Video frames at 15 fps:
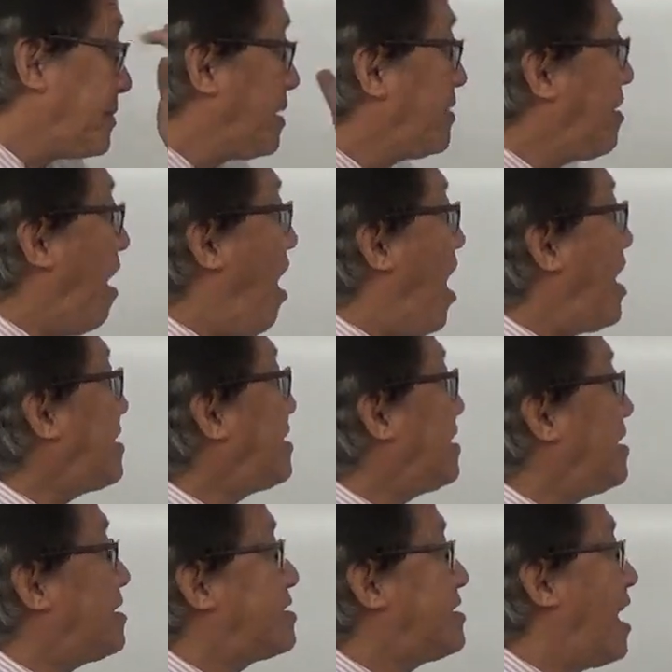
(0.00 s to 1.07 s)
the heart
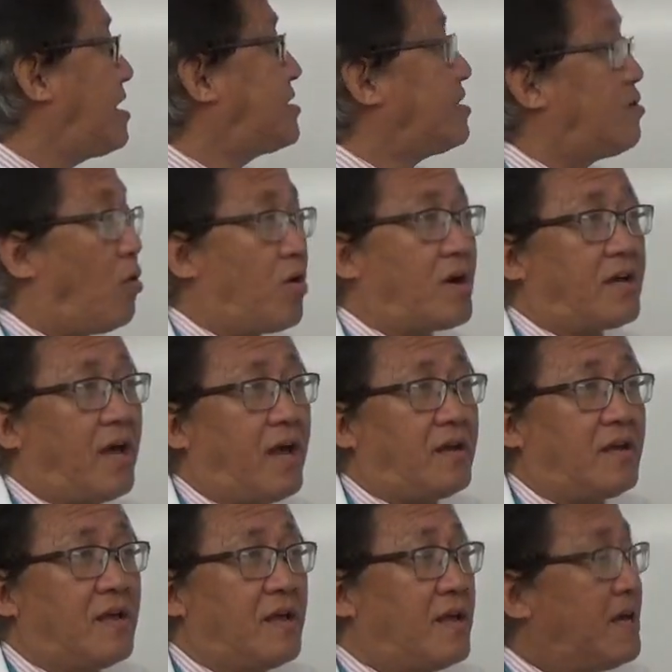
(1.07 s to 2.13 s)
is such an
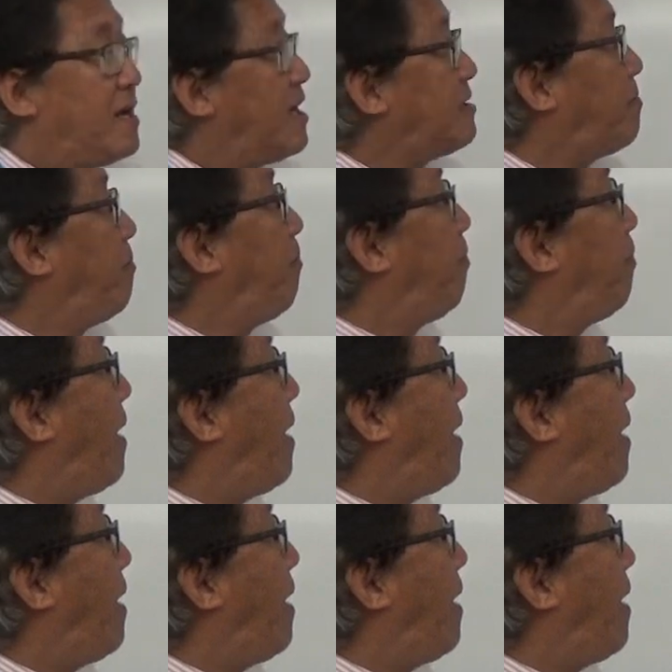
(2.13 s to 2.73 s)
organ, it